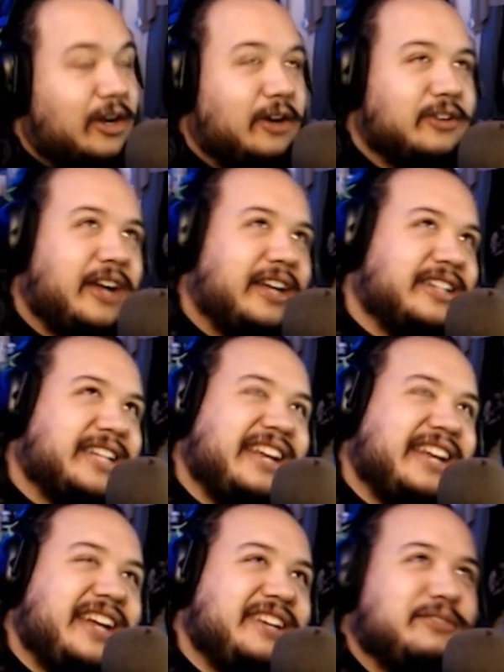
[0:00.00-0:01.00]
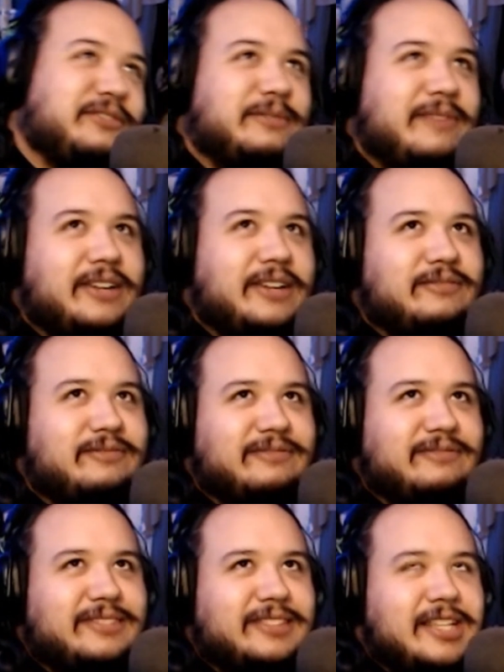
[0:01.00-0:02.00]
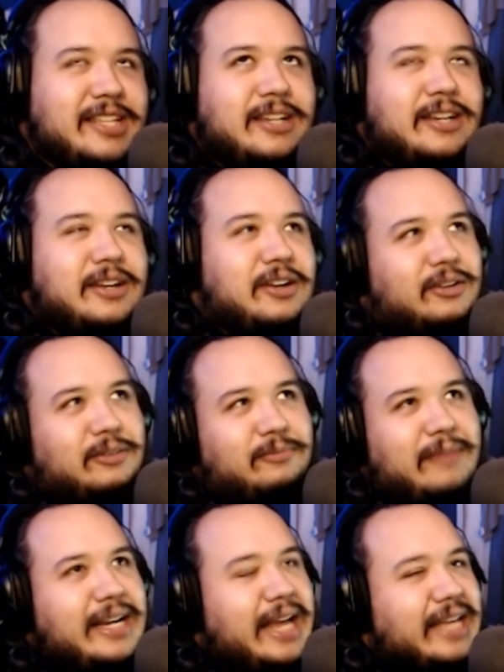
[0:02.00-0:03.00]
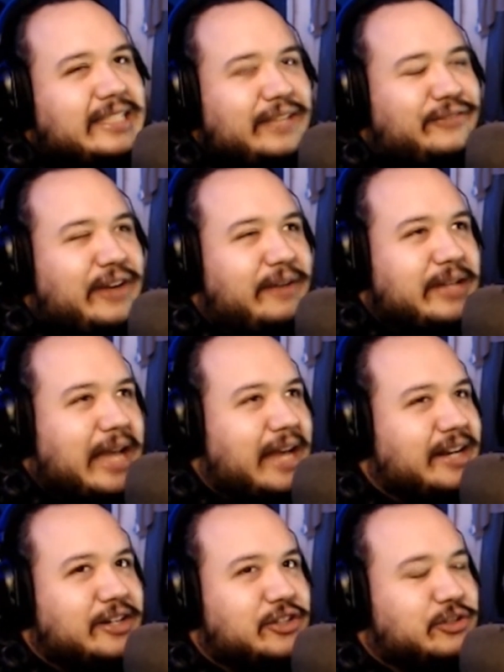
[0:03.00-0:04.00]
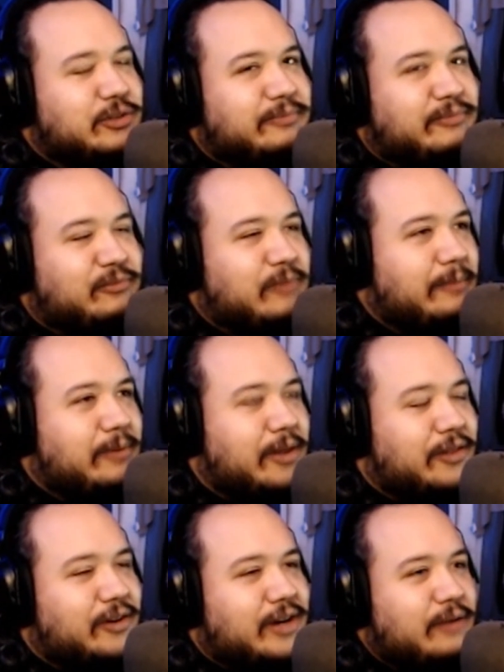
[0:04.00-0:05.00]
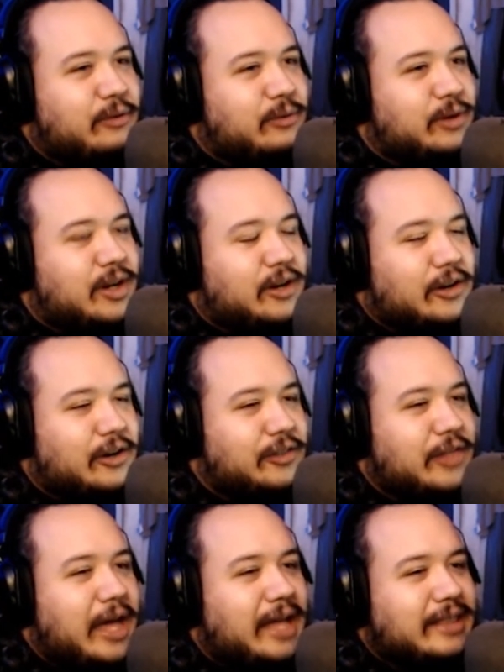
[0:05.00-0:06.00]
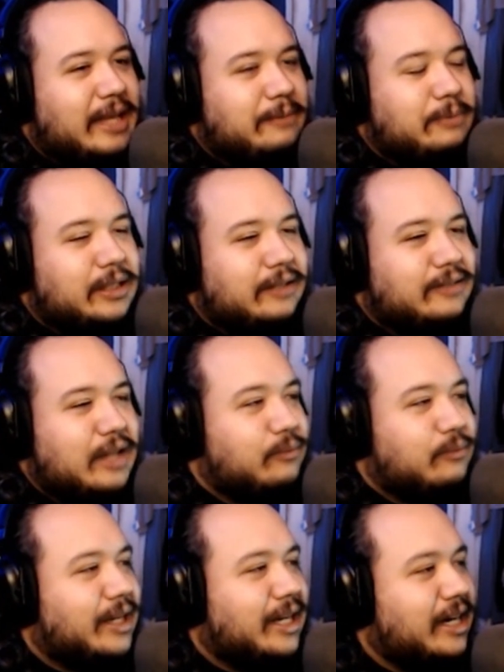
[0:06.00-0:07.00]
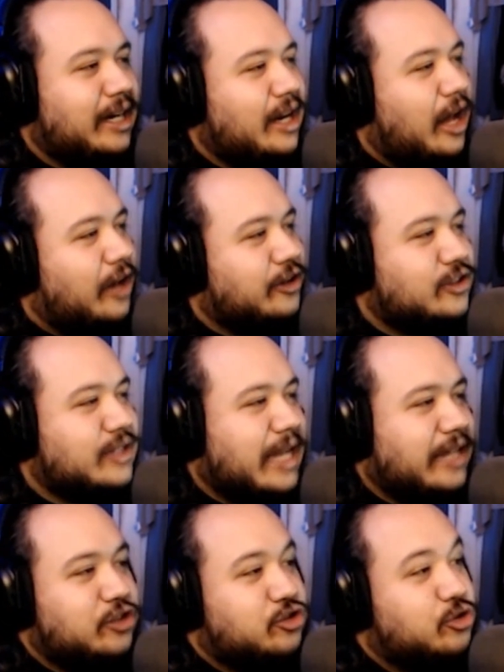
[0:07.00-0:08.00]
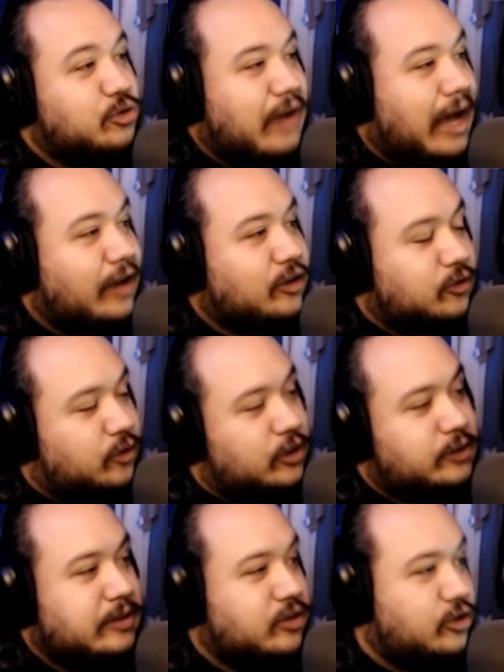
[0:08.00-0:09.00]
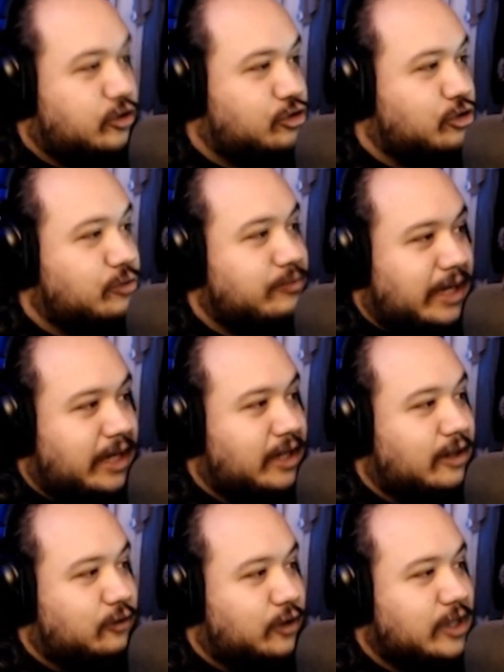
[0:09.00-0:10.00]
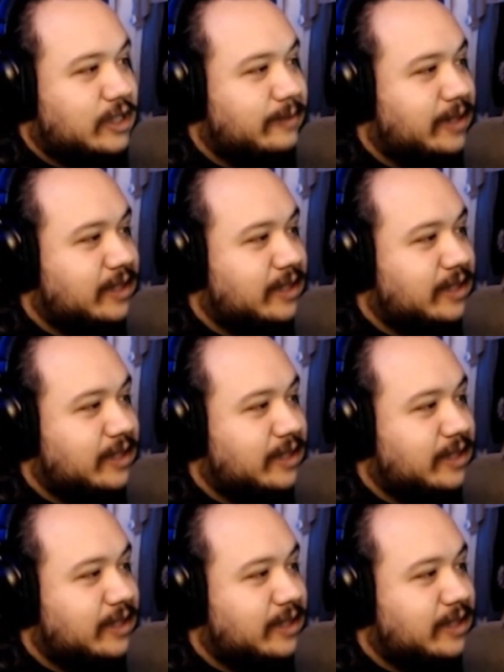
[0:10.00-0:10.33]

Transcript: Oh God, can I? Am I my dad's family had an issue with my brother and I when we were younger that they believed that we didn't understand the true value of Christmas. Oh yeah, you. I remember you